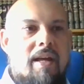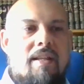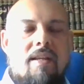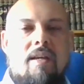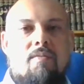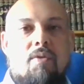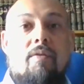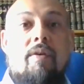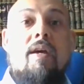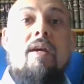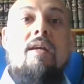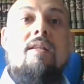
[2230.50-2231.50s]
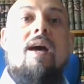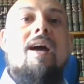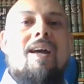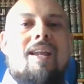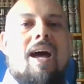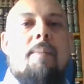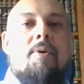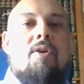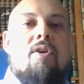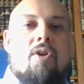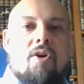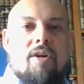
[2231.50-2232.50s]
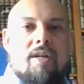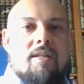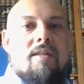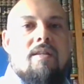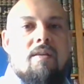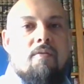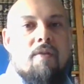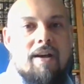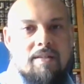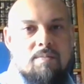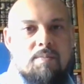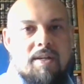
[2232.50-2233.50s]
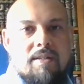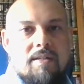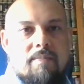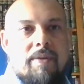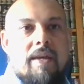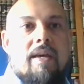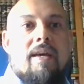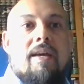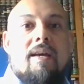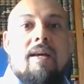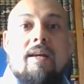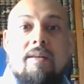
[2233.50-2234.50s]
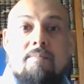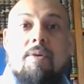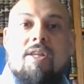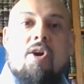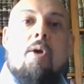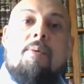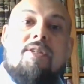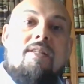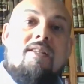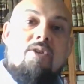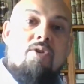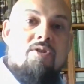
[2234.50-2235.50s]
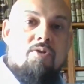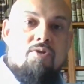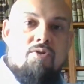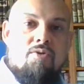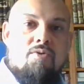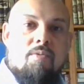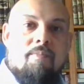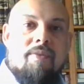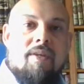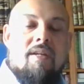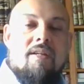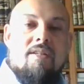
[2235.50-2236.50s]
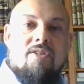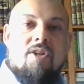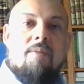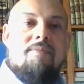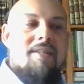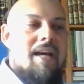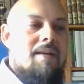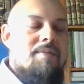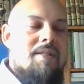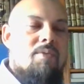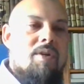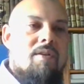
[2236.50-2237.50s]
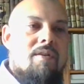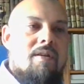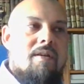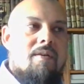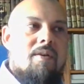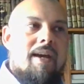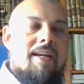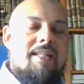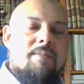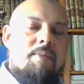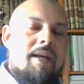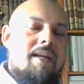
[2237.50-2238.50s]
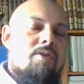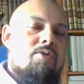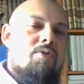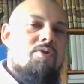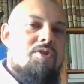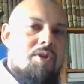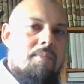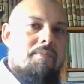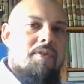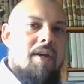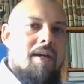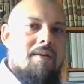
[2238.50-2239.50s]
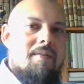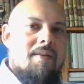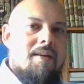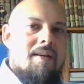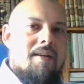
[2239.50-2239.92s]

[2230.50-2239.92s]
lending involved. That can happen a lot in the DeFi space. But the opposite is also true. Sometimes they will explain to you something